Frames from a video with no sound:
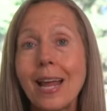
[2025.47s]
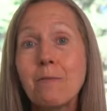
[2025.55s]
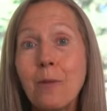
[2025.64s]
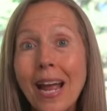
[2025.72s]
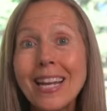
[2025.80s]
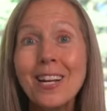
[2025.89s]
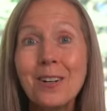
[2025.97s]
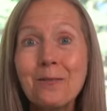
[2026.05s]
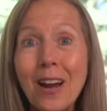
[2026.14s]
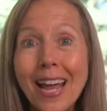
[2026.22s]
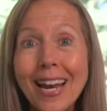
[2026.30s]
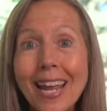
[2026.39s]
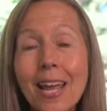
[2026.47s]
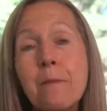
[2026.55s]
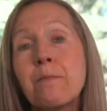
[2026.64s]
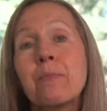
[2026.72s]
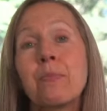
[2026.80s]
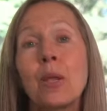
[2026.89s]
And when you're ready,
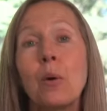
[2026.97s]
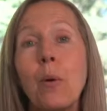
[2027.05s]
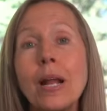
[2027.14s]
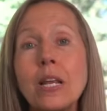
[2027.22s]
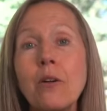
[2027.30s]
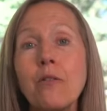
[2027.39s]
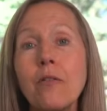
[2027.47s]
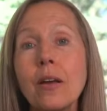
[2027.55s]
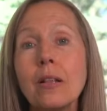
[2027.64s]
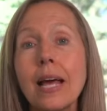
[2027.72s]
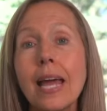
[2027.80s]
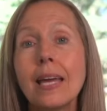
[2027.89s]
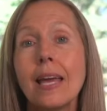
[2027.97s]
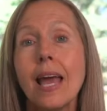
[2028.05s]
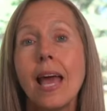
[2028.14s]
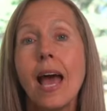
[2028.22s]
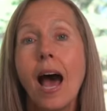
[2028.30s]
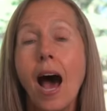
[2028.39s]
when you feel like
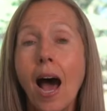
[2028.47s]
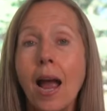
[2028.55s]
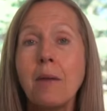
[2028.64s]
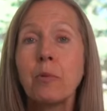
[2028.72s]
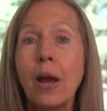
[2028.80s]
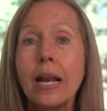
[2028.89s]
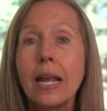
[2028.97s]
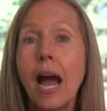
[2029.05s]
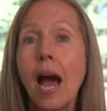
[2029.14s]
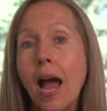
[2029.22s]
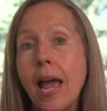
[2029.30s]
I'm ready,